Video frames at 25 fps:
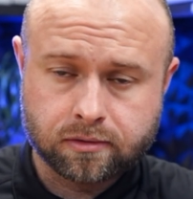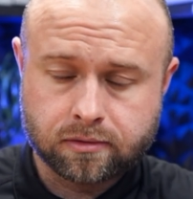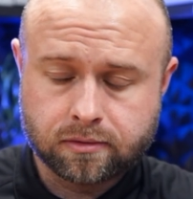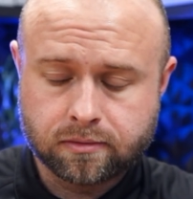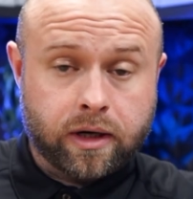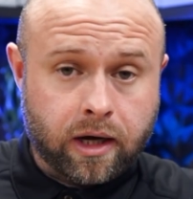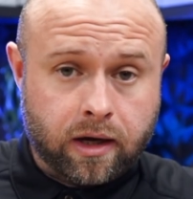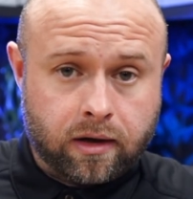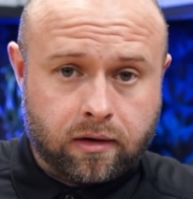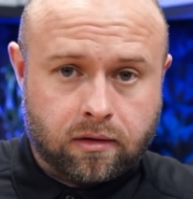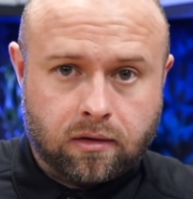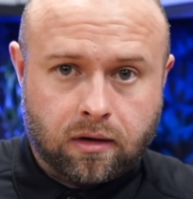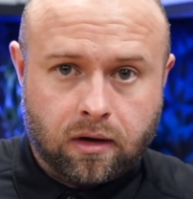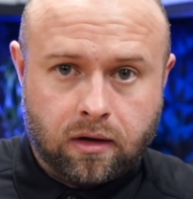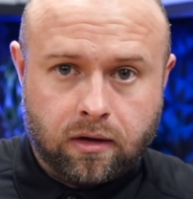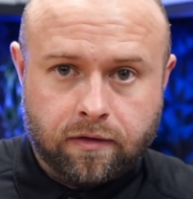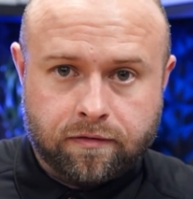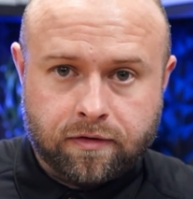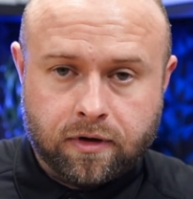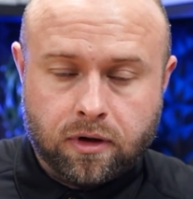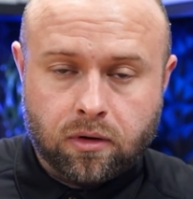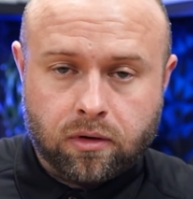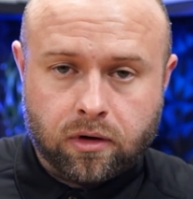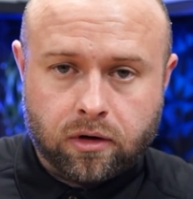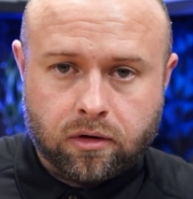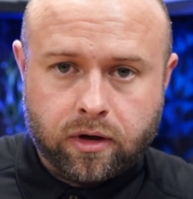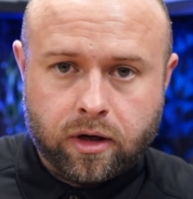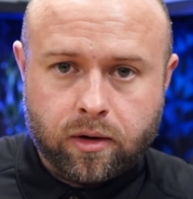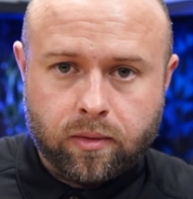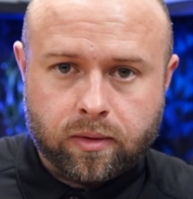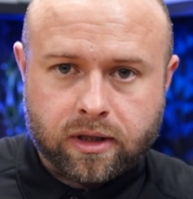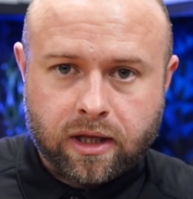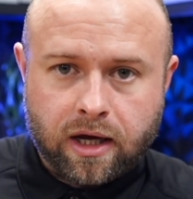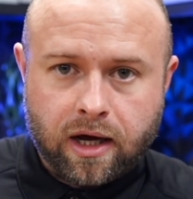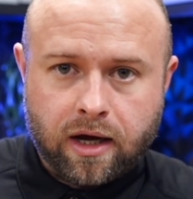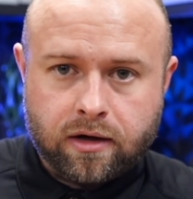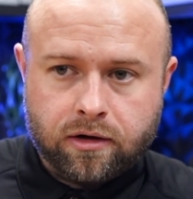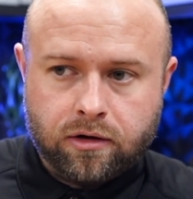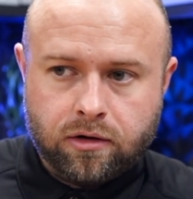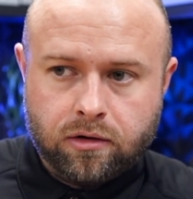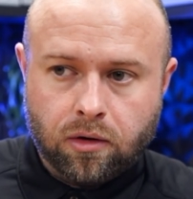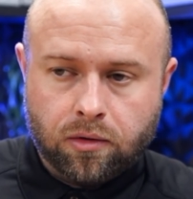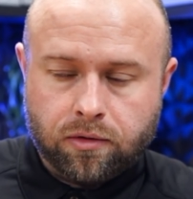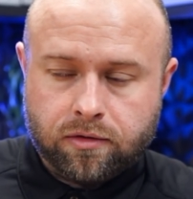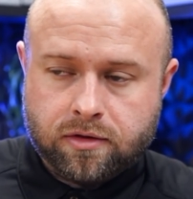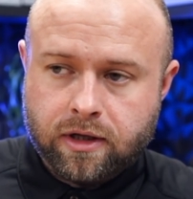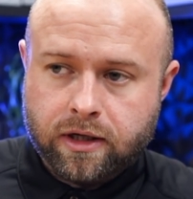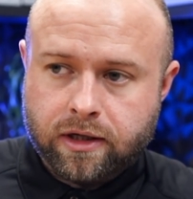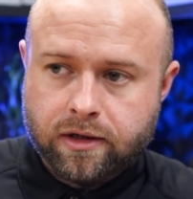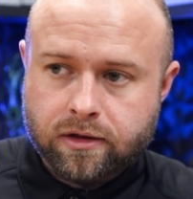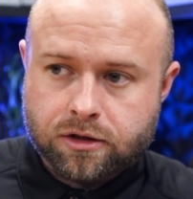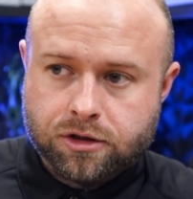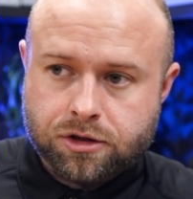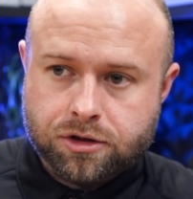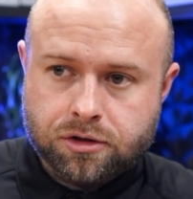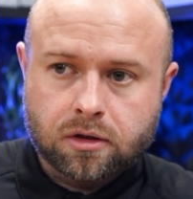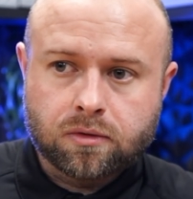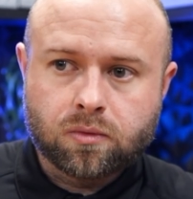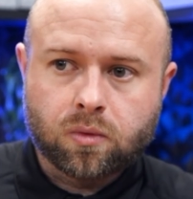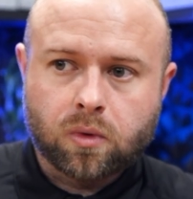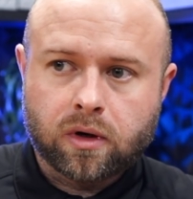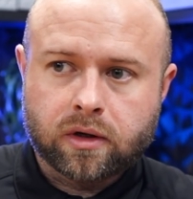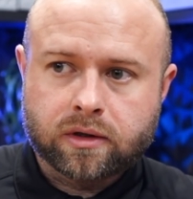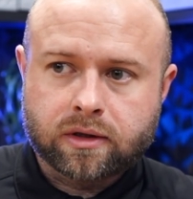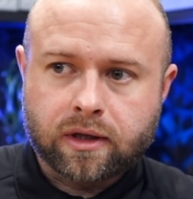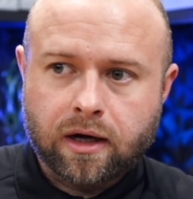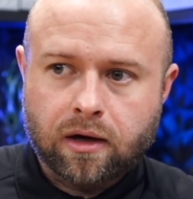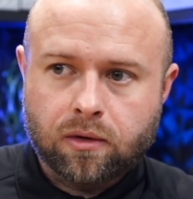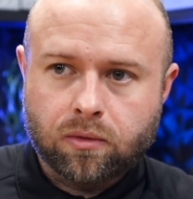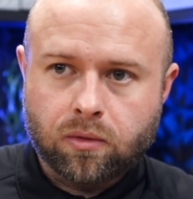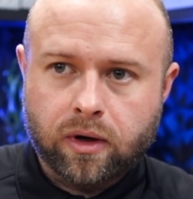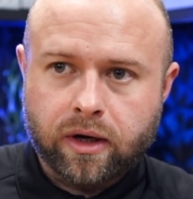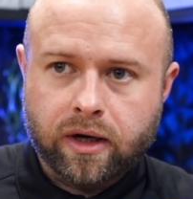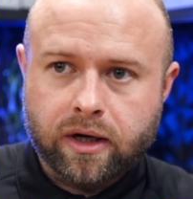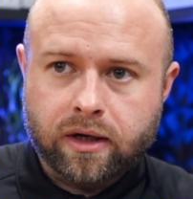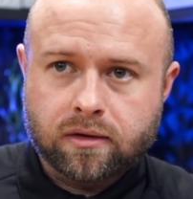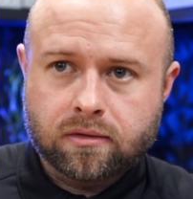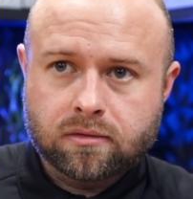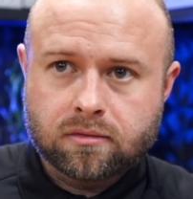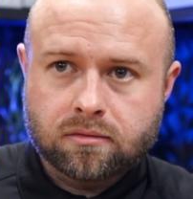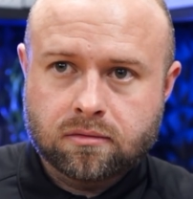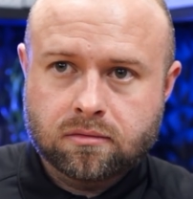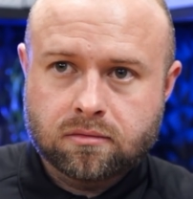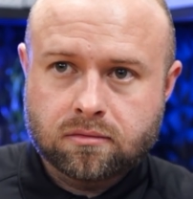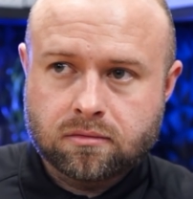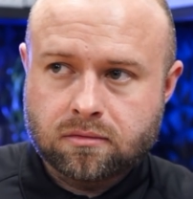Now, again, if you don't agree with that, and you don't think it should work that way,